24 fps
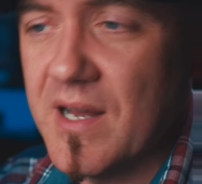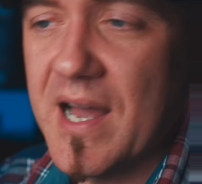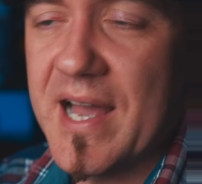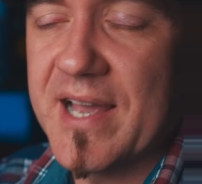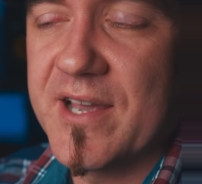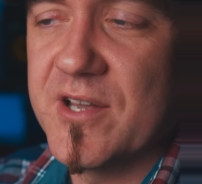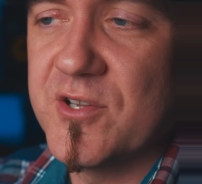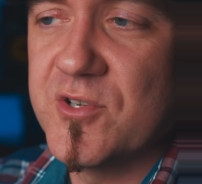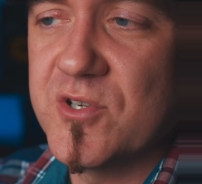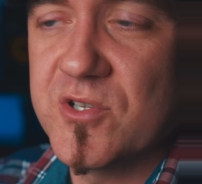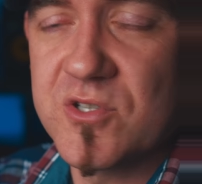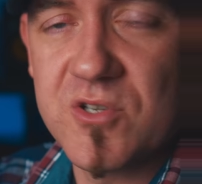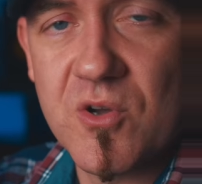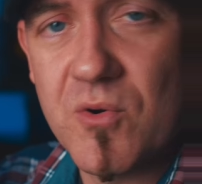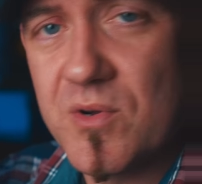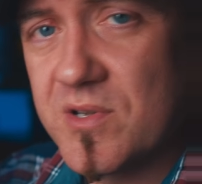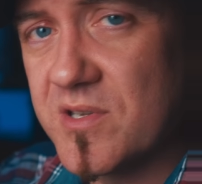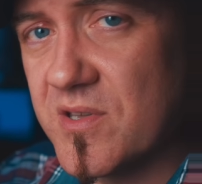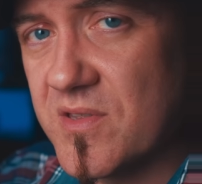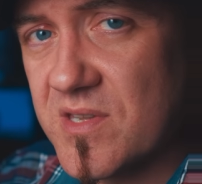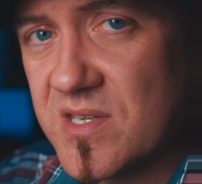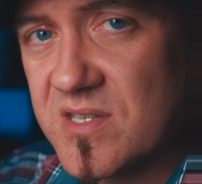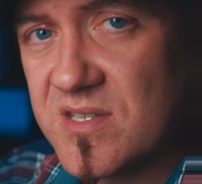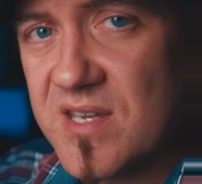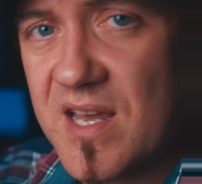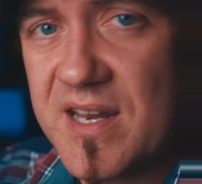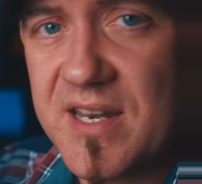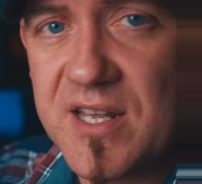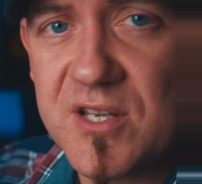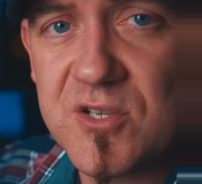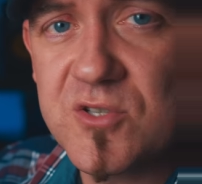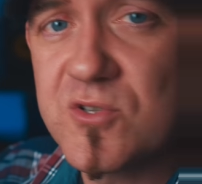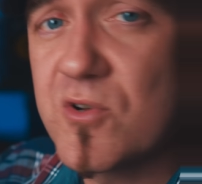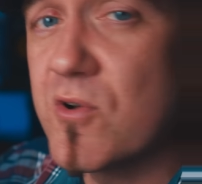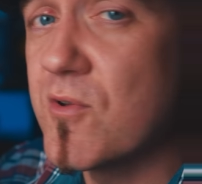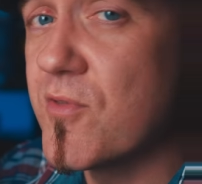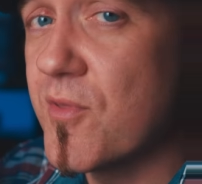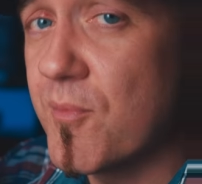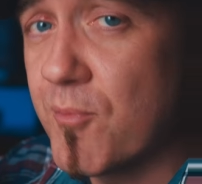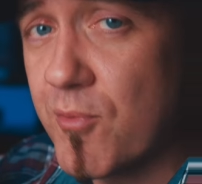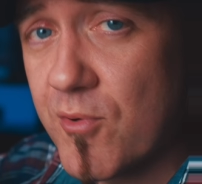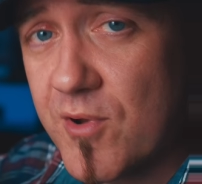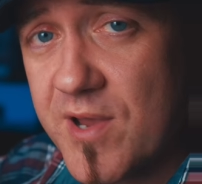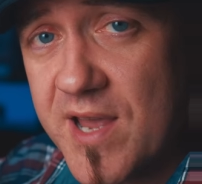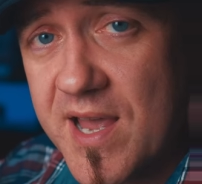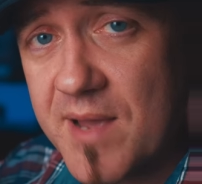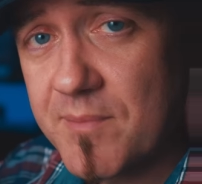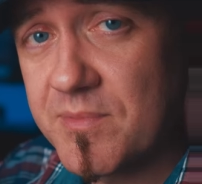I could just go into the settings, turn the
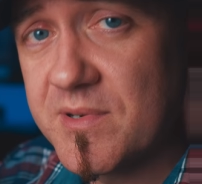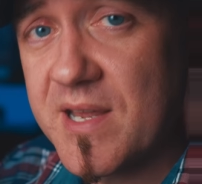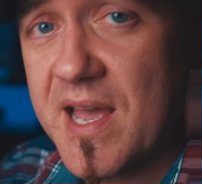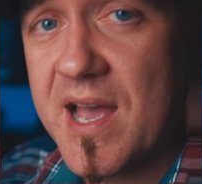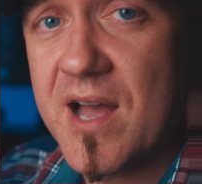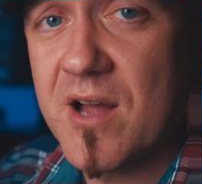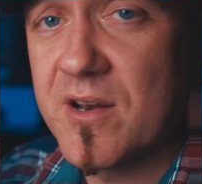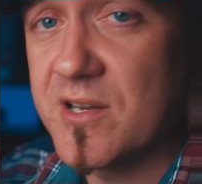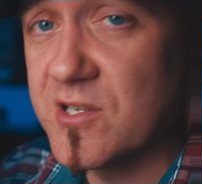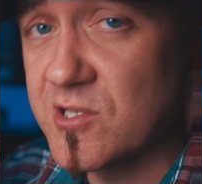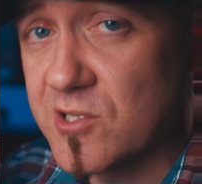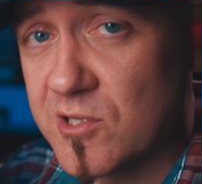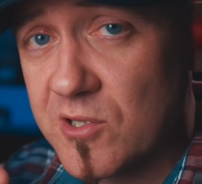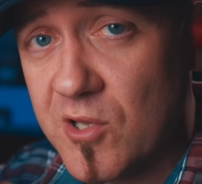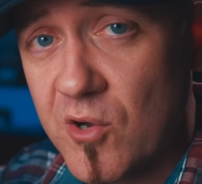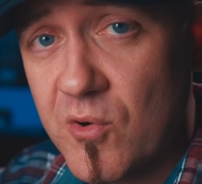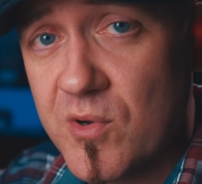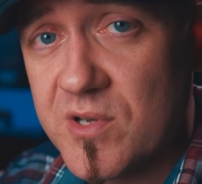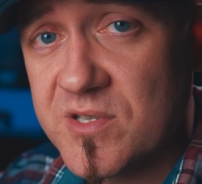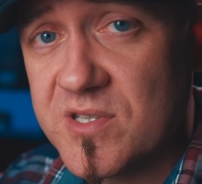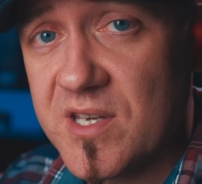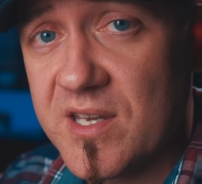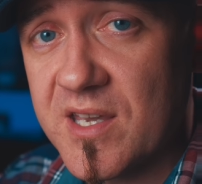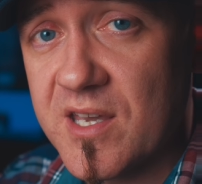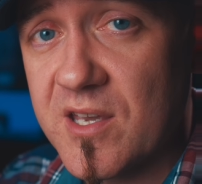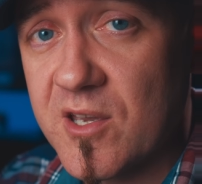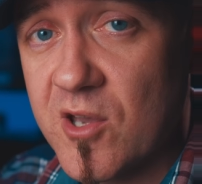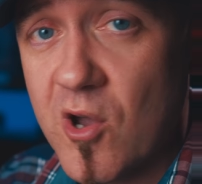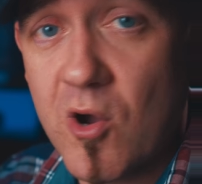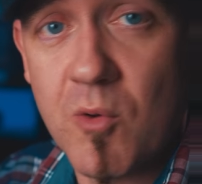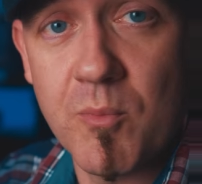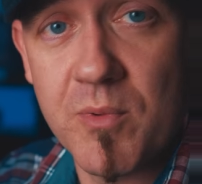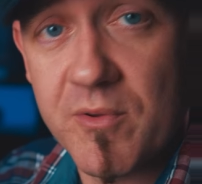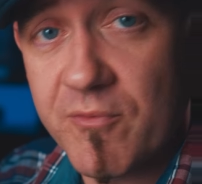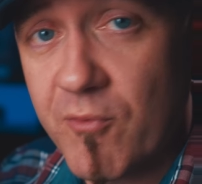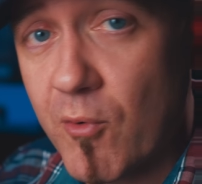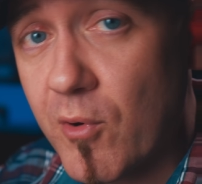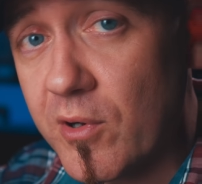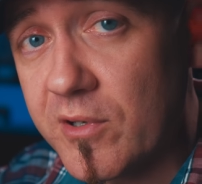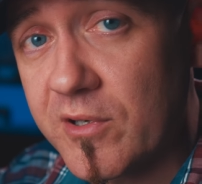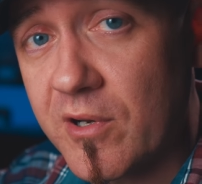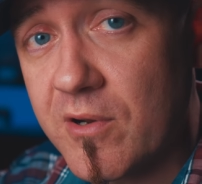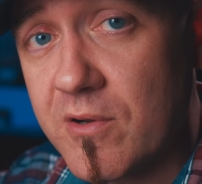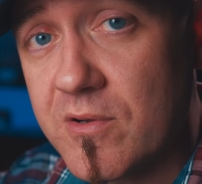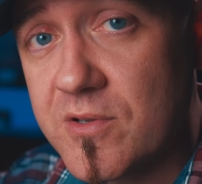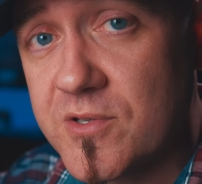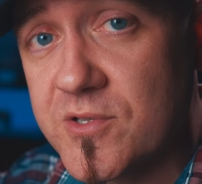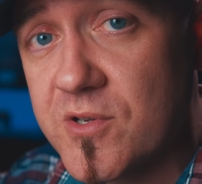preamp down as low as it can go before it
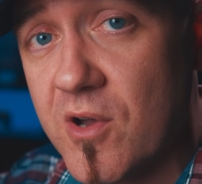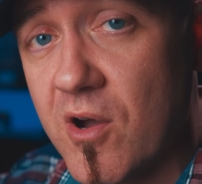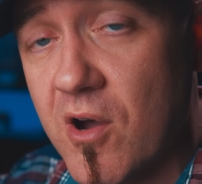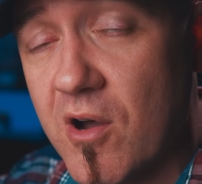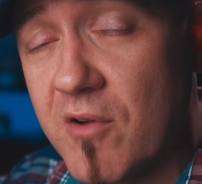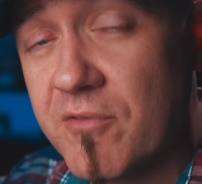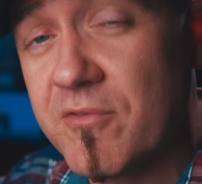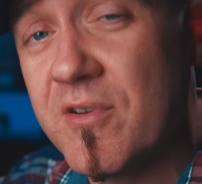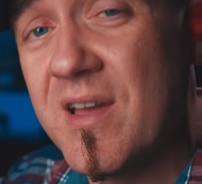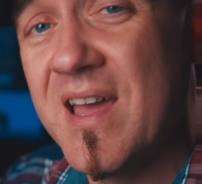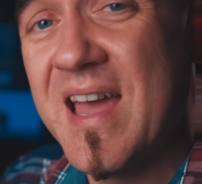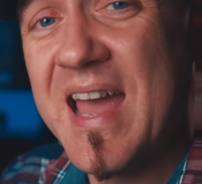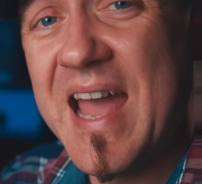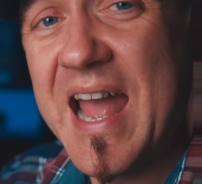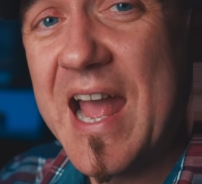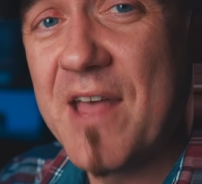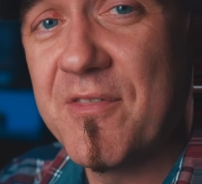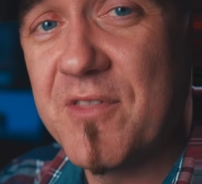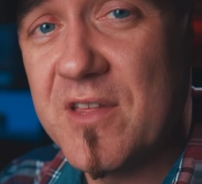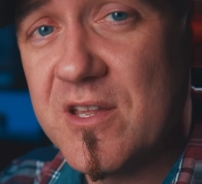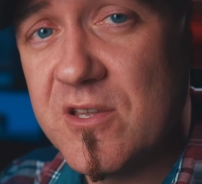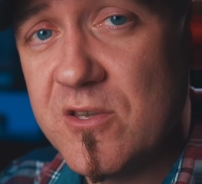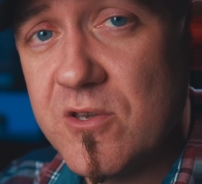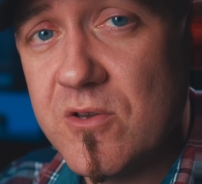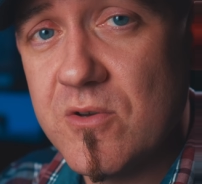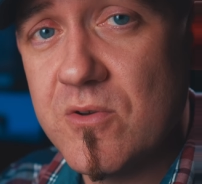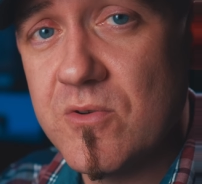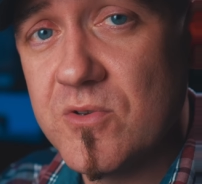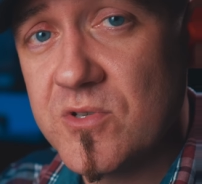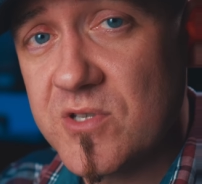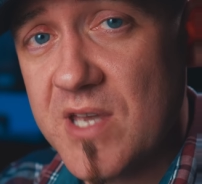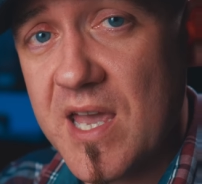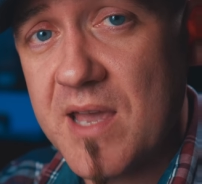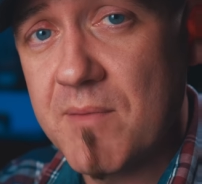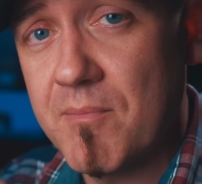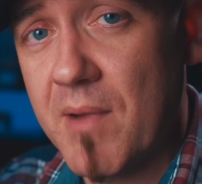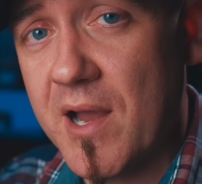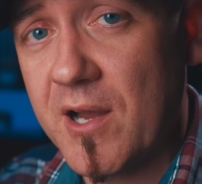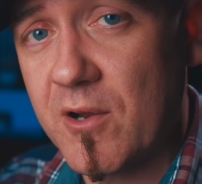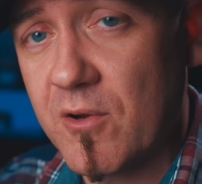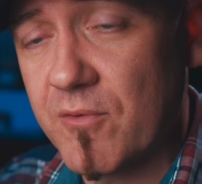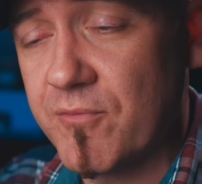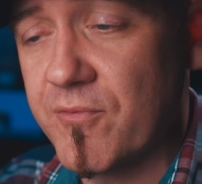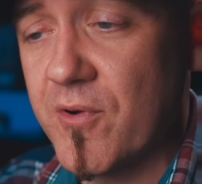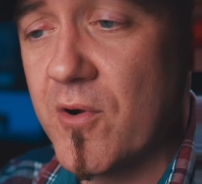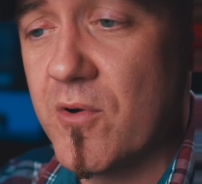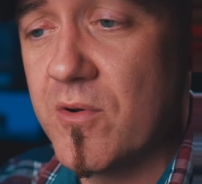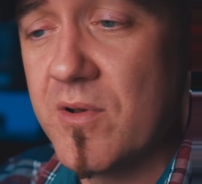turns off, and then use a
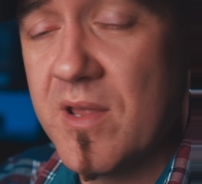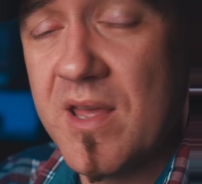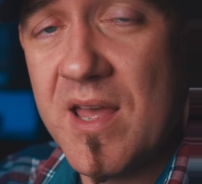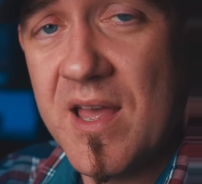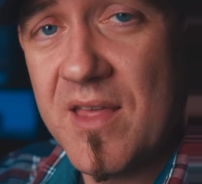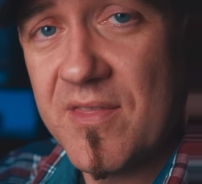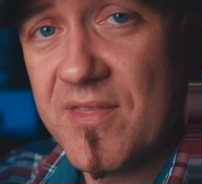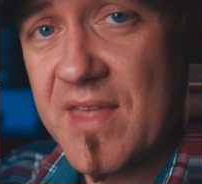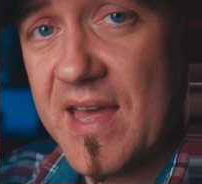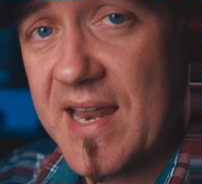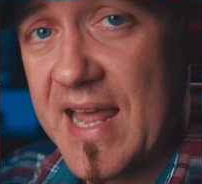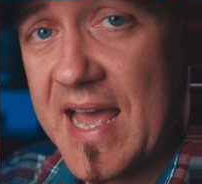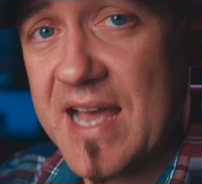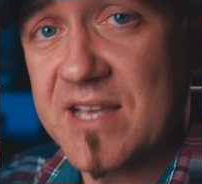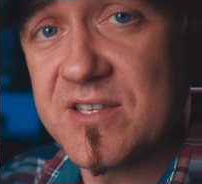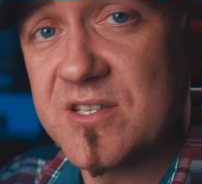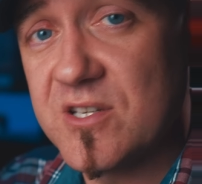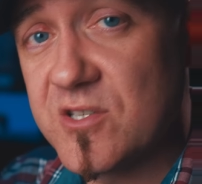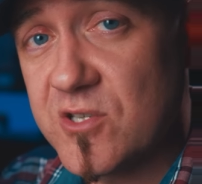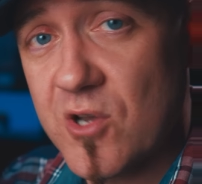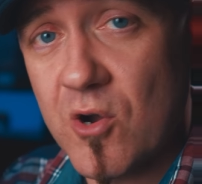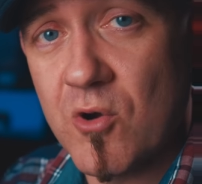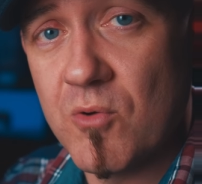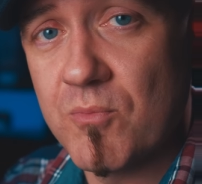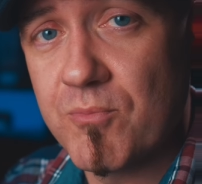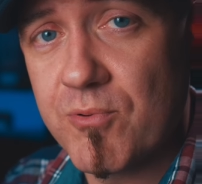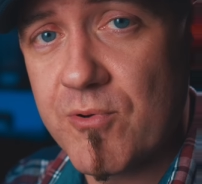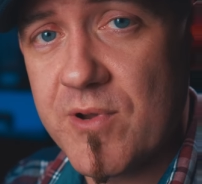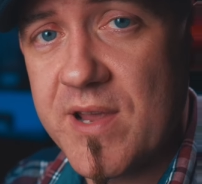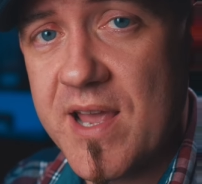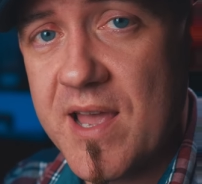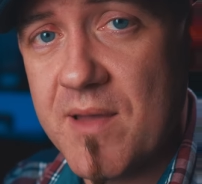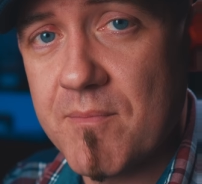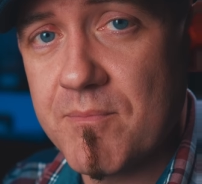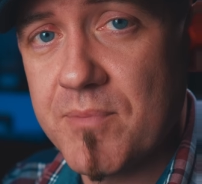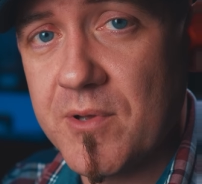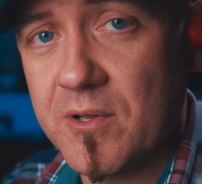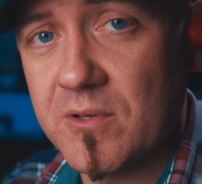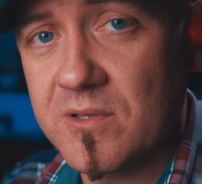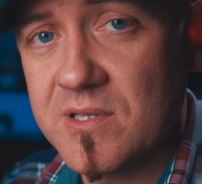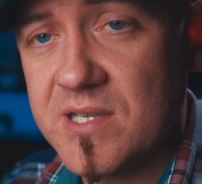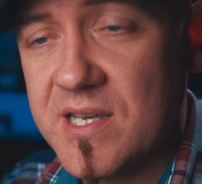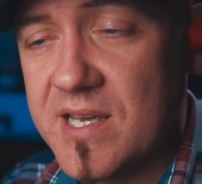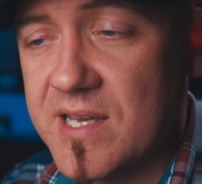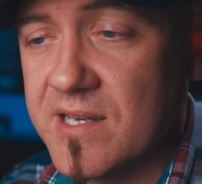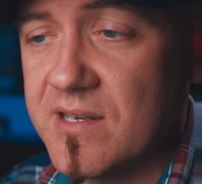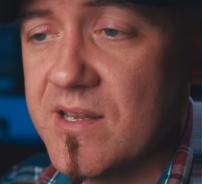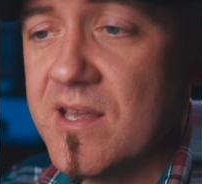microphone that has its own preamp built
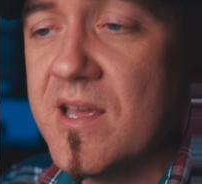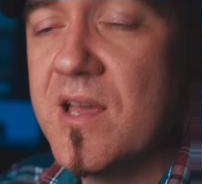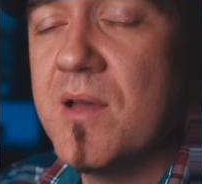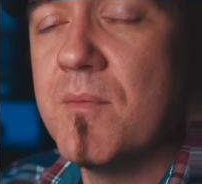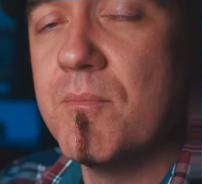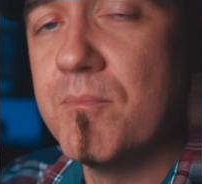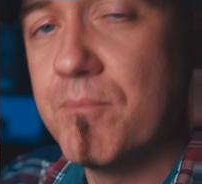in,